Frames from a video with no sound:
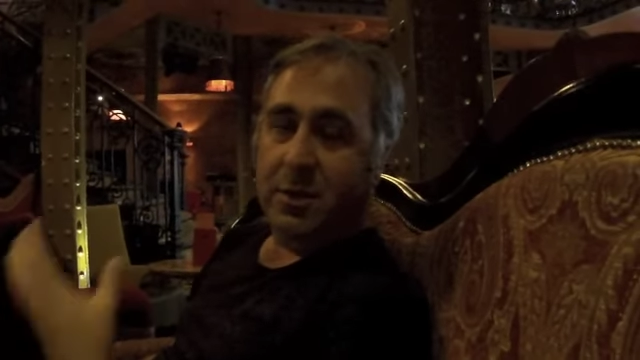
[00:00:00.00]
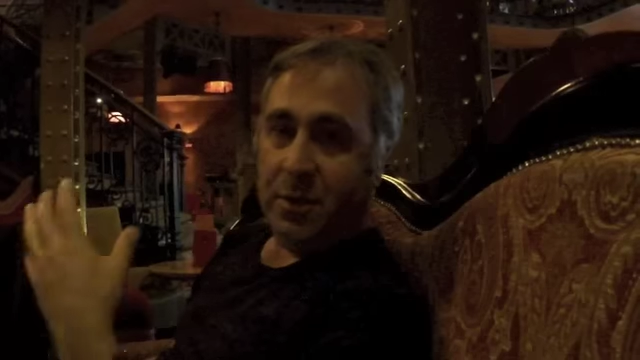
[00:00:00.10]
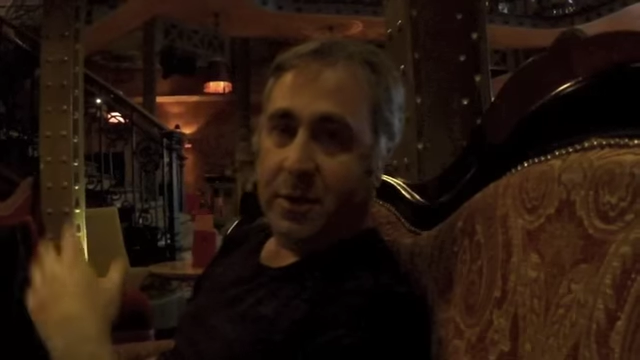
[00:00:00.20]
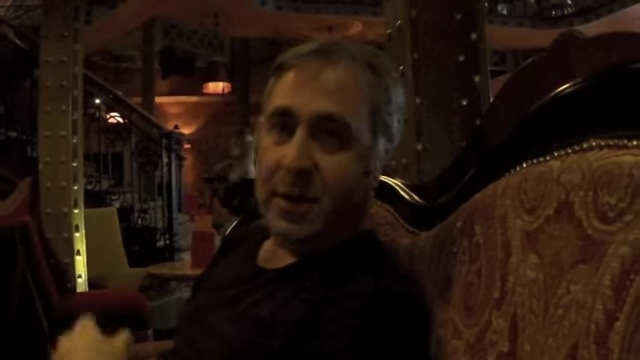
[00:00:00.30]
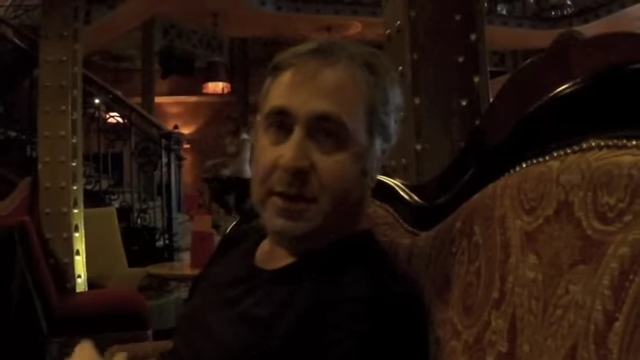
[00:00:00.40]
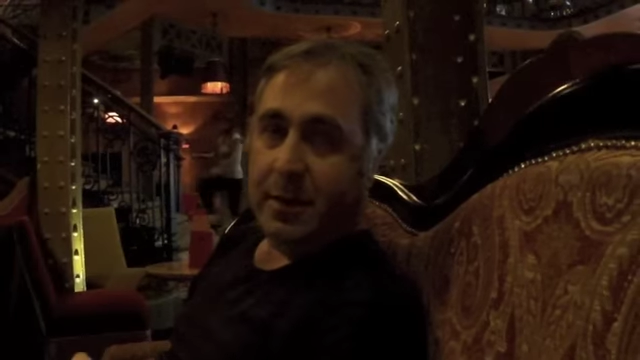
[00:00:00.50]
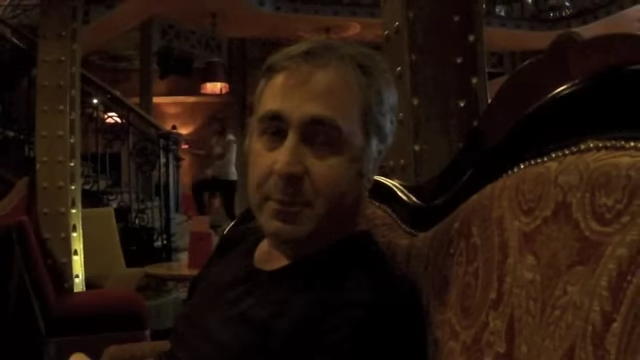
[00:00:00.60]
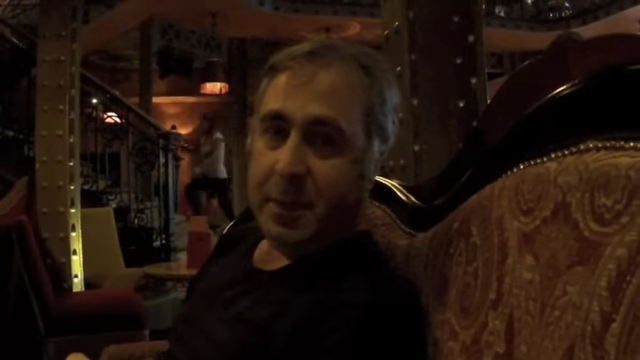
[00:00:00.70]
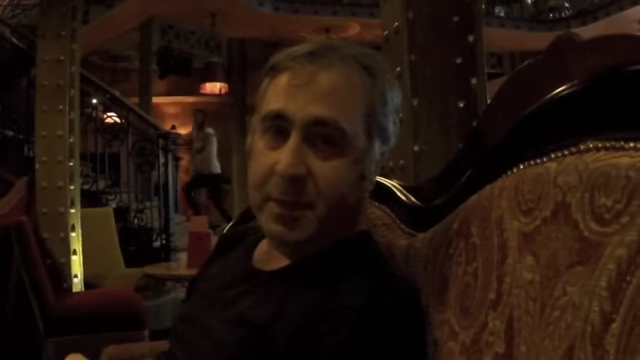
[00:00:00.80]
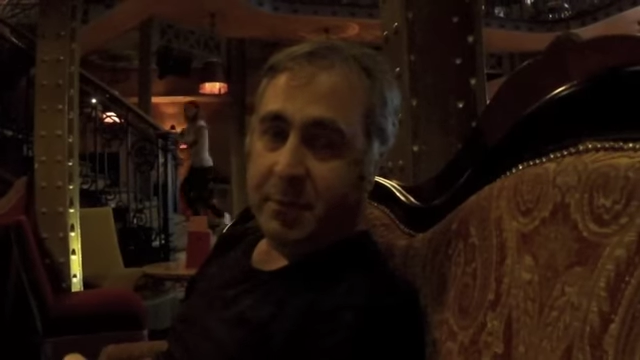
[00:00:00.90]
to look at
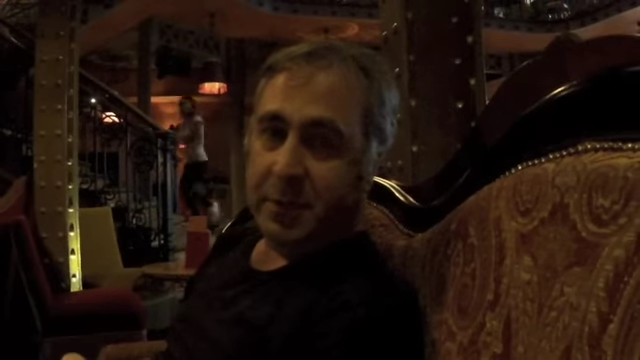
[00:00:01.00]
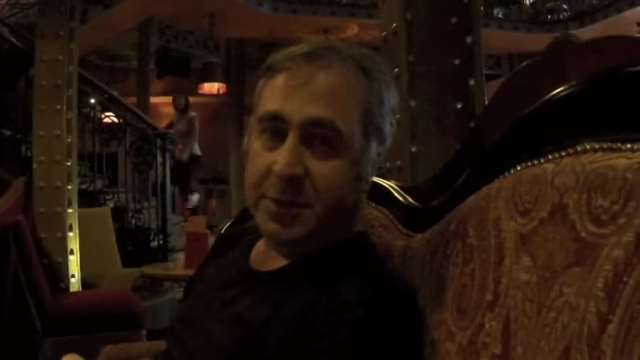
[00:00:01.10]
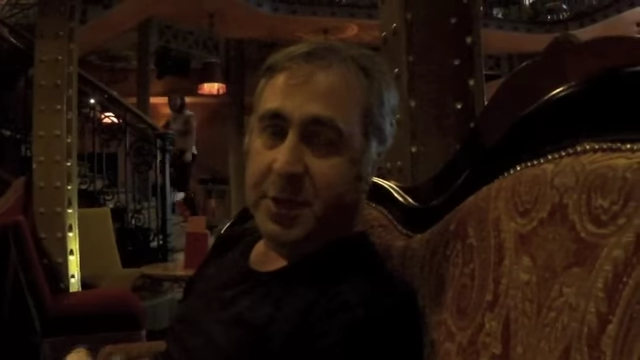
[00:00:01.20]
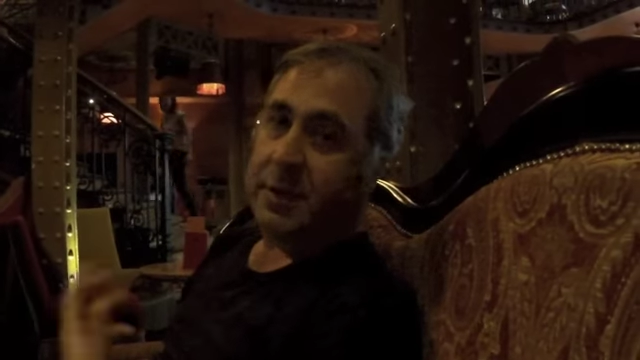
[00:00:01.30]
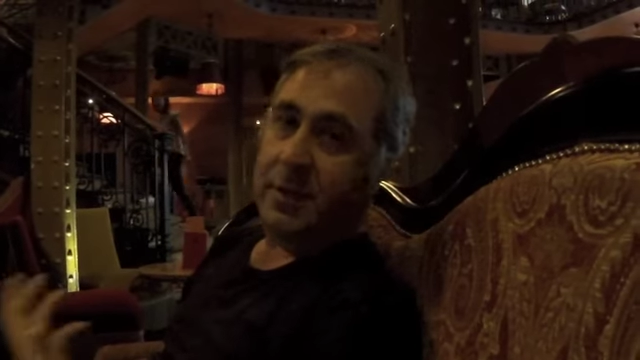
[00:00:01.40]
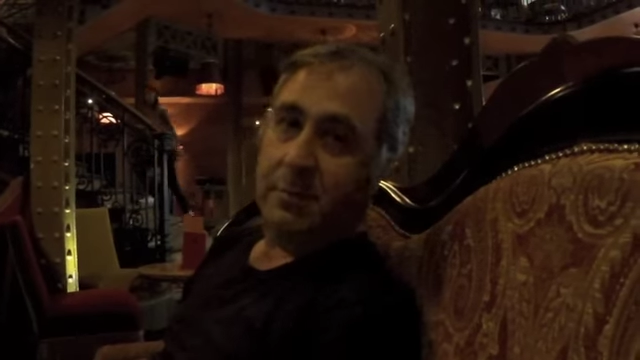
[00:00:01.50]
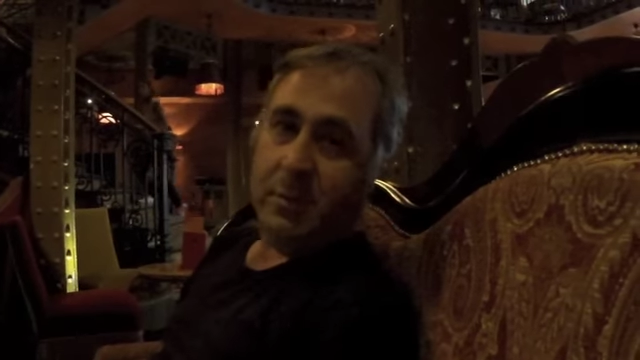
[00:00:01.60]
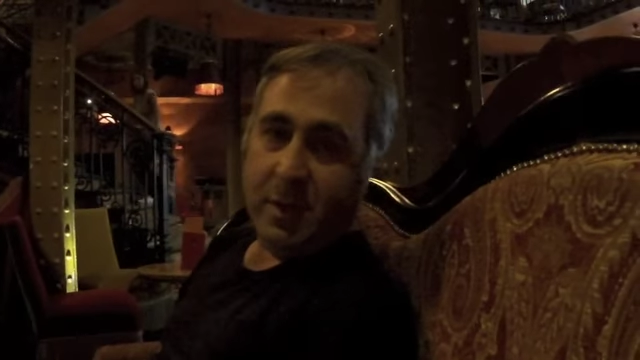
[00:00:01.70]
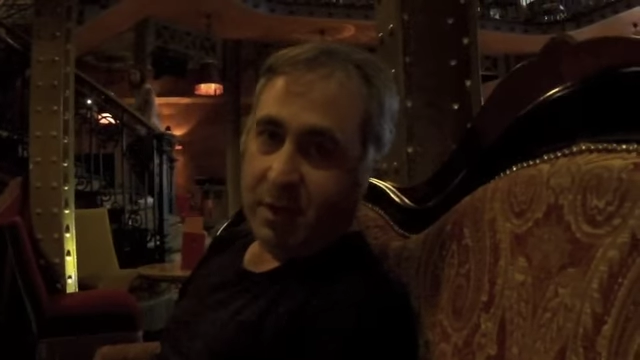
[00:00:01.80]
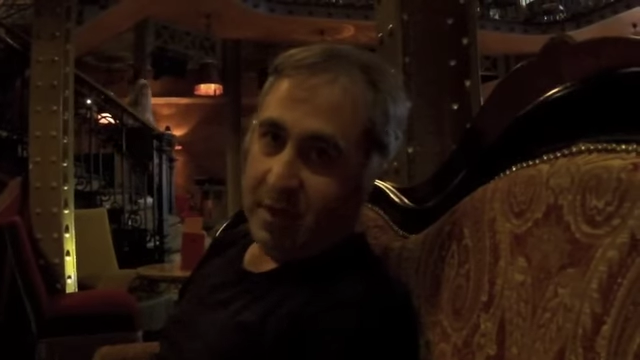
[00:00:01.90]
them and double check them,
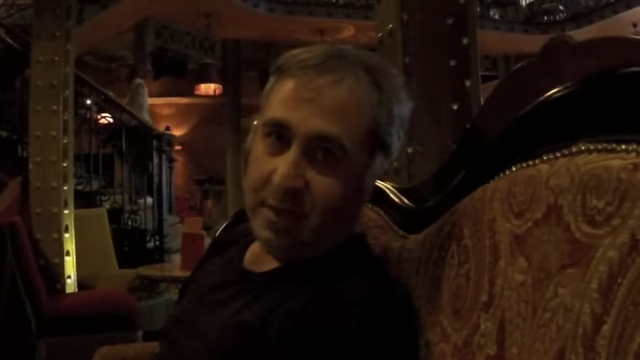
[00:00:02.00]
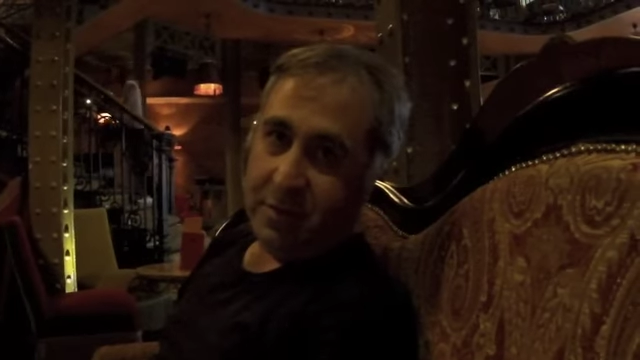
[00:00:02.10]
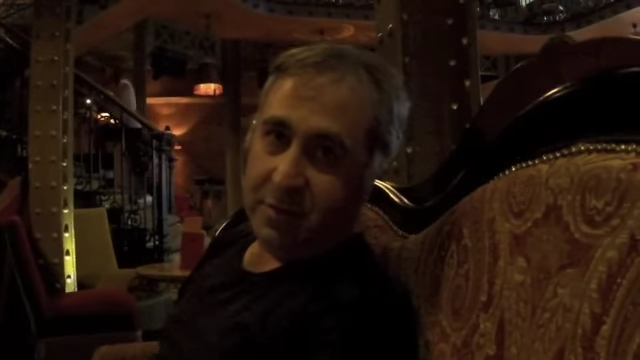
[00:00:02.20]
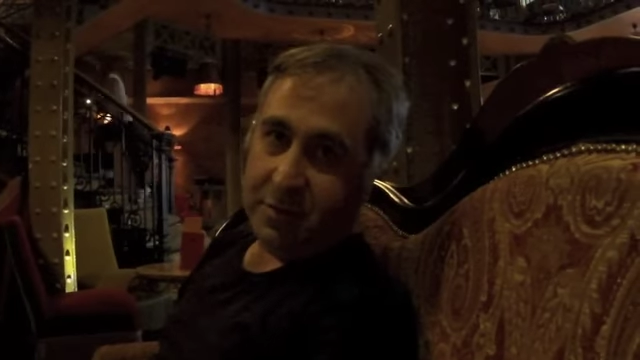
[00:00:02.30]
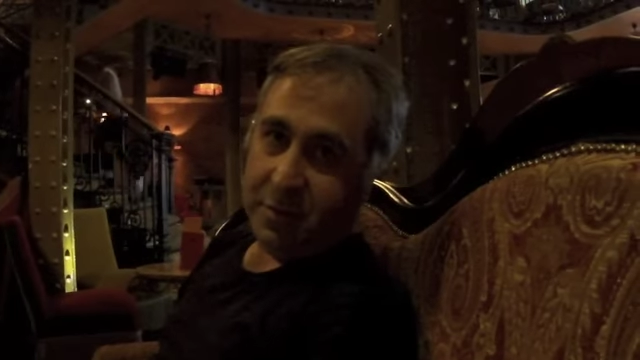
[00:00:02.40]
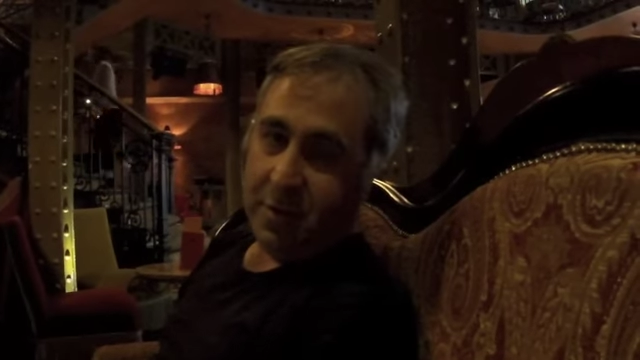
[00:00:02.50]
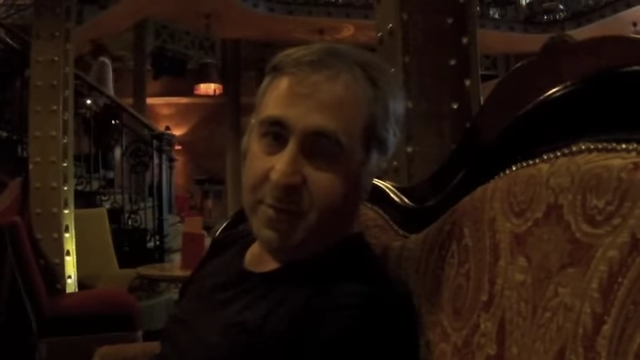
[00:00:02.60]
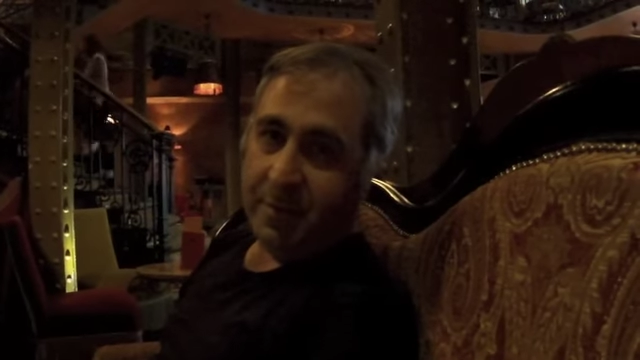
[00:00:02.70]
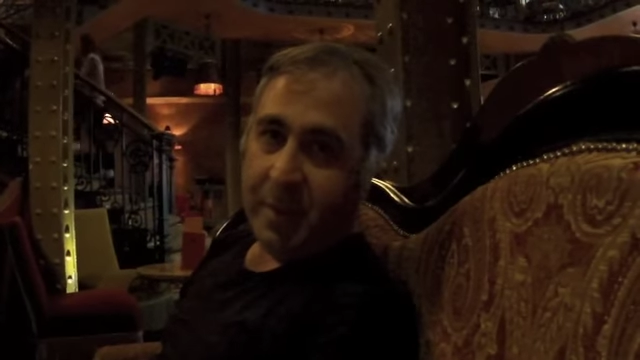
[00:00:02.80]
you can do so.